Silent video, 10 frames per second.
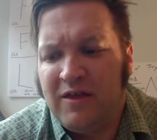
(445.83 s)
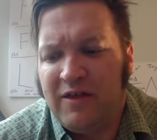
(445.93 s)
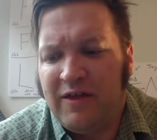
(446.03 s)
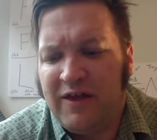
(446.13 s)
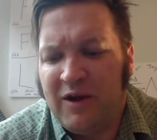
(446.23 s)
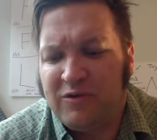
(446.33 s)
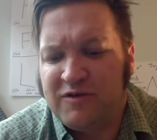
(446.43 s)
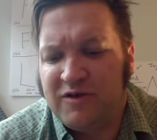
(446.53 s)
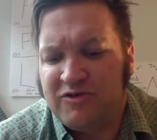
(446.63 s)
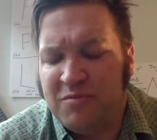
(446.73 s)
and that I was
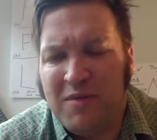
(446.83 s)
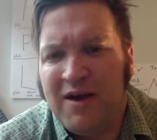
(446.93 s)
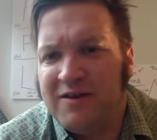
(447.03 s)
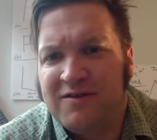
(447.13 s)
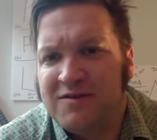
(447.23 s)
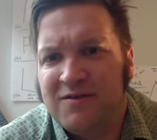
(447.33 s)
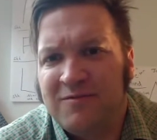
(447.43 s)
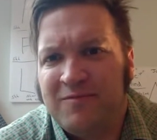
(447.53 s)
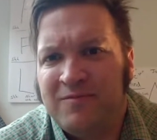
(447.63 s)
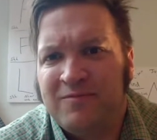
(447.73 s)
such a mess
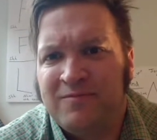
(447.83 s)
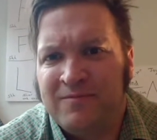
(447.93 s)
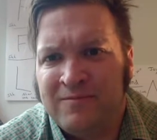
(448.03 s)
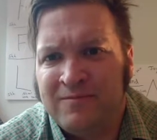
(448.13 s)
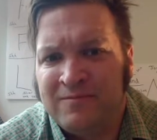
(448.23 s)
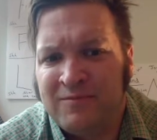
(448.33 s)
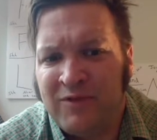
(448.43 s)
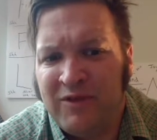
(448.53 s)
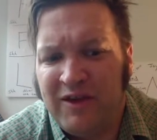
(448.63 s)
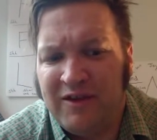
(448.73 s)

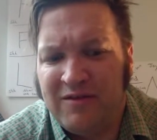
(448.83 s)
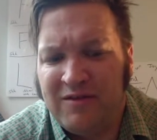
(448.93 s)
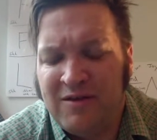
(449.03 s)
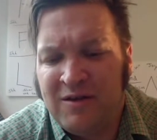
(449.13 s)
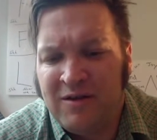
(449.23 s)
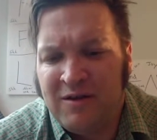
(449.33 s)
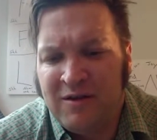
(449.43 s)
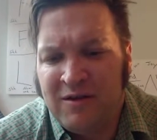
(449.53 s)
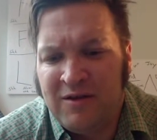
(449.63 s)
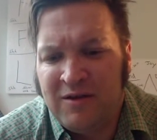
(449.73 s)
that
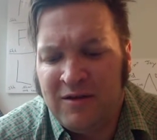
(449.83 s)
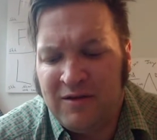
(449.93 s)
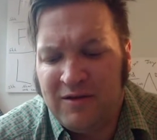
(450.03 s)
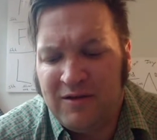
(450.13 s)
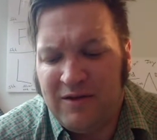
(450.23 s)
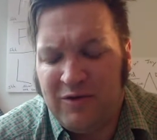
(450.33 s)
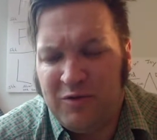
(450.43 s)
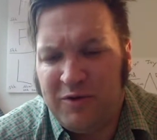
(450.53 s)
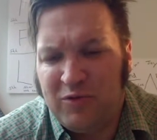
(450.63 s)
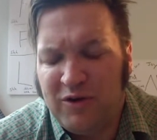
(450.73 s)
it
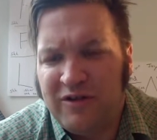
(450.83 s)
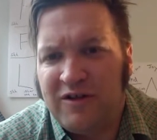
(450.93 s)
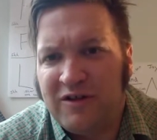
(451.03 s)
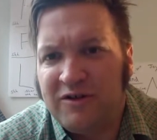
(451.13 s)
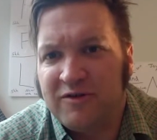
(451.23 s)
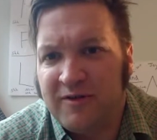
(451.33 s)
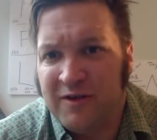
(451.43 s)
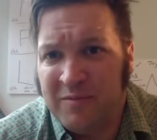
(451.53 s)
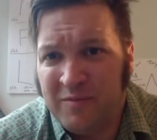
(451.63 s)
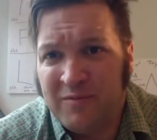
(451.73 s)
would be really clear to
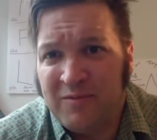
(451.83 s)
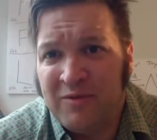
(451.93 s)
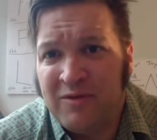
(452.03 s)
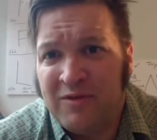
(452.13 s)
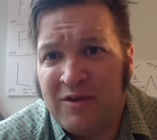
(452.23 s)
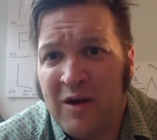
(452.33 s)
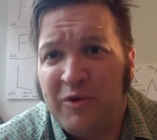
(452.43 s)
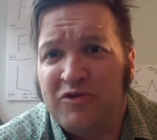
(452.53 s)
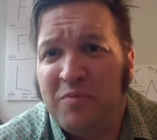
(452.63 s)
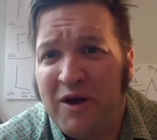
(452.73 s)
them how
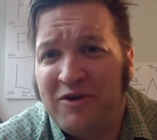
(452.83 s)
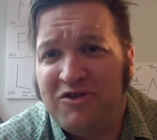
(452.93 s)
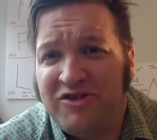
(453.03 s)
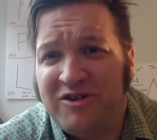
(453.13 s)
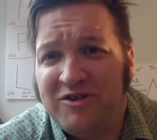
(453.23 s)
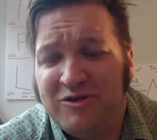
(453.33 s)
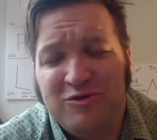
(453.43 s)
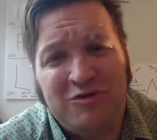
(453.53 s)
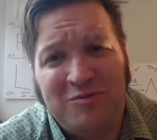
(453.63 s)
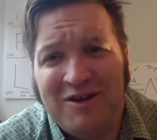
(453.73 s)
much better she could
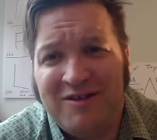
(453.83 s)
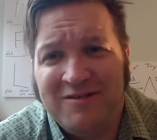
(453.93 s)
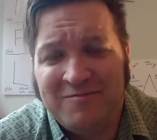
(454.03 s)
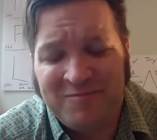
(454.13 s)
do than me.